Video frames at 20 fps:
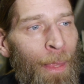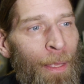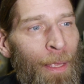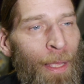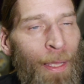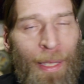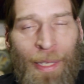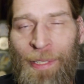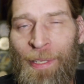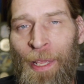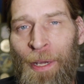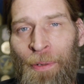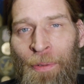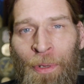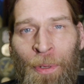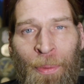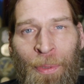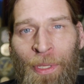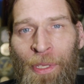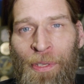I guess I don't
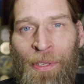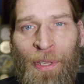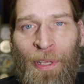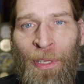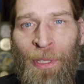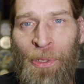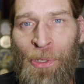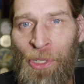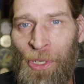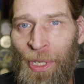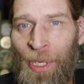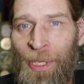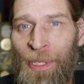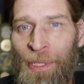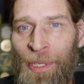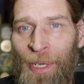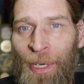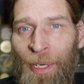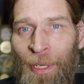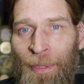know what the solution
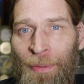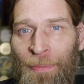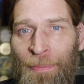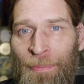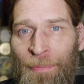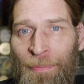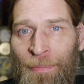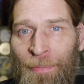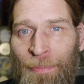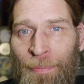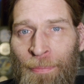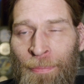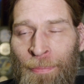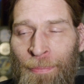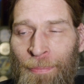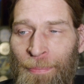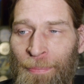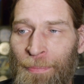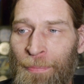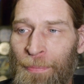is here.
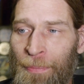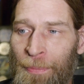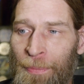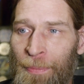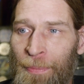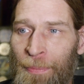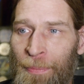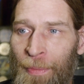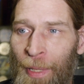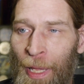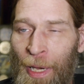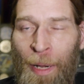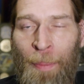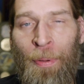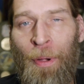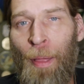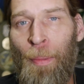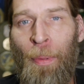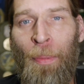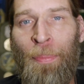And I
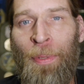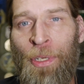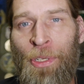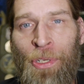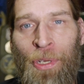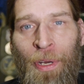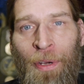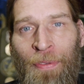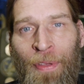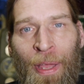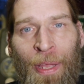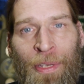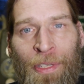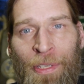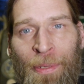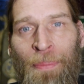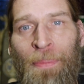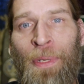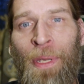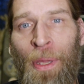probably should have had
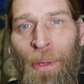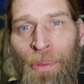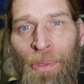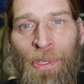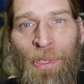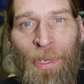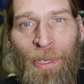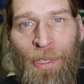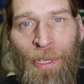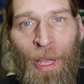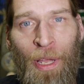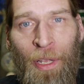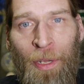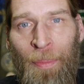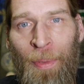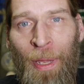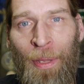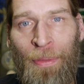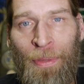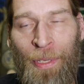some notes to talk
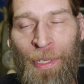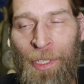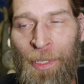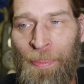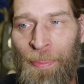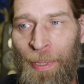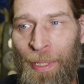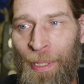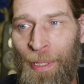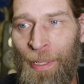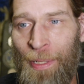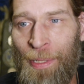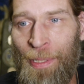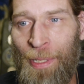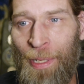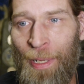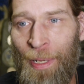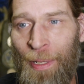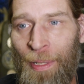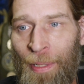about this
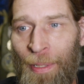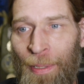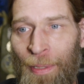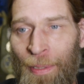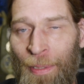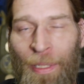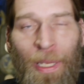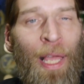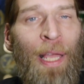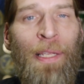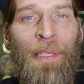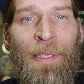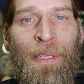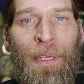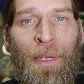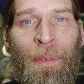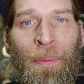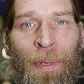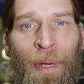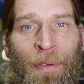because uh, last
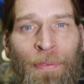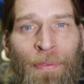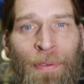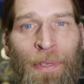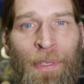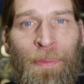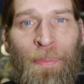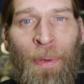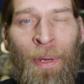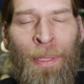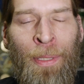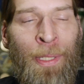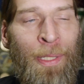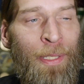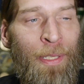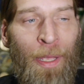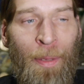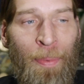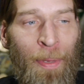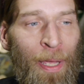year when I first brought
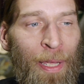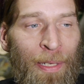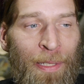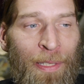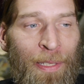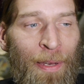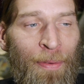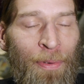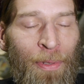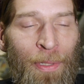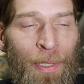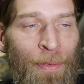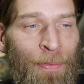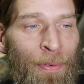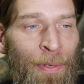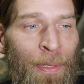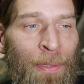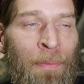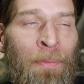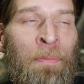this up, I had several
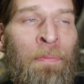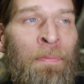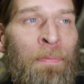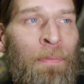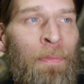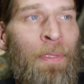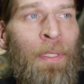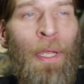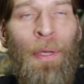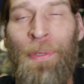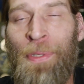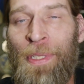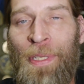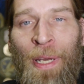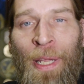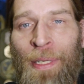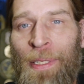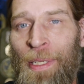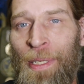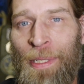different notes and
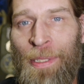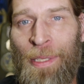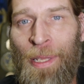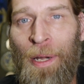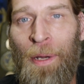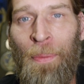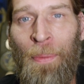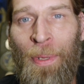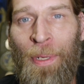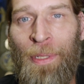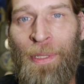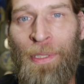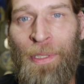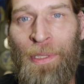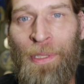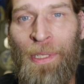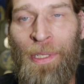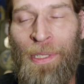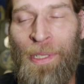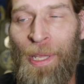ideas that I wanted to
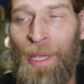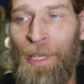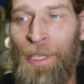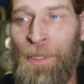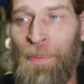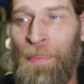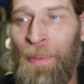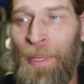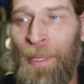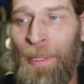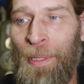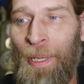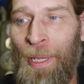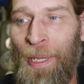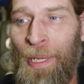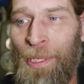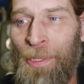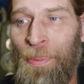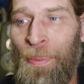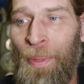discuss. But I
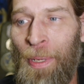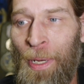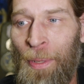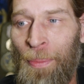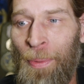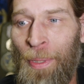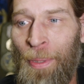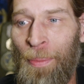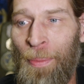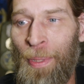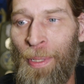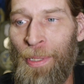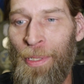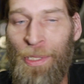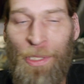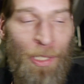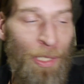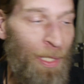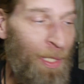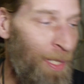guess what I really wanted
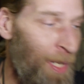to just